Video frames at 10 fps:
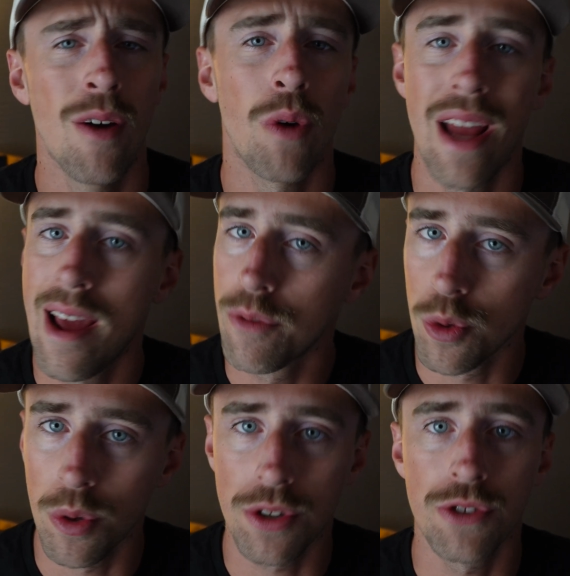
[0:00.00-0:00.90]
whatever
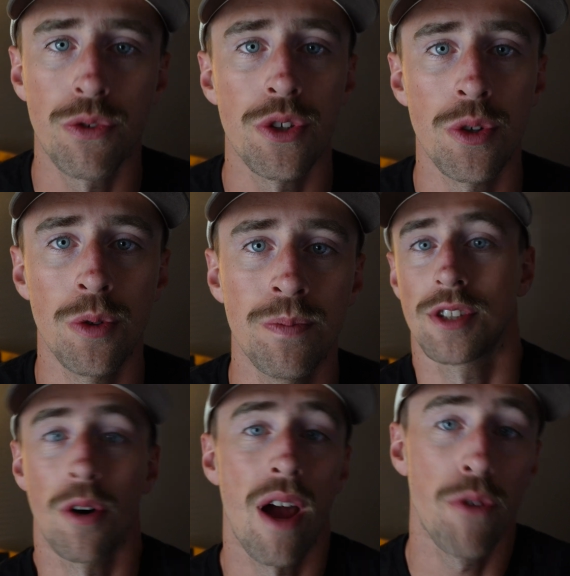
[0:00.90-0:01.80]
works for you.
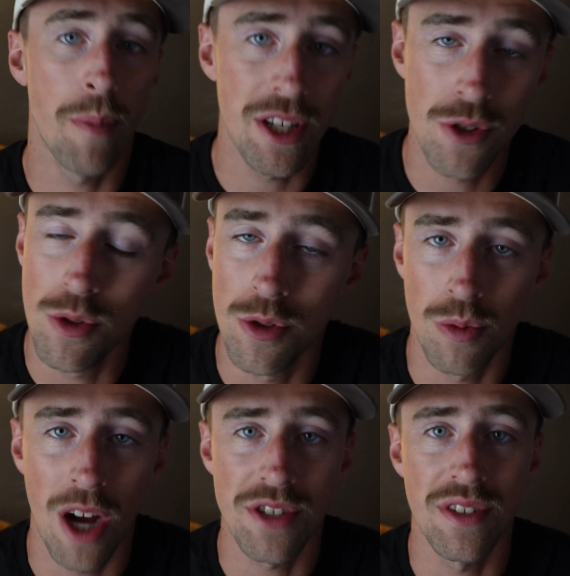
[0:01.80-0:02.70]
So everybody who's
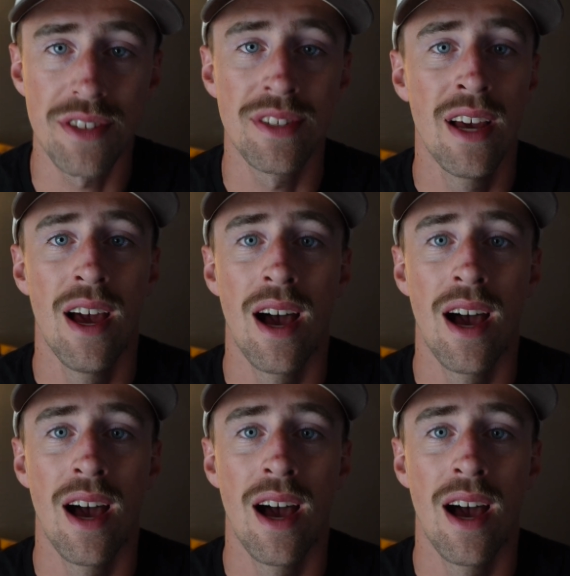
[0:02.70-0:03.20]
watching this,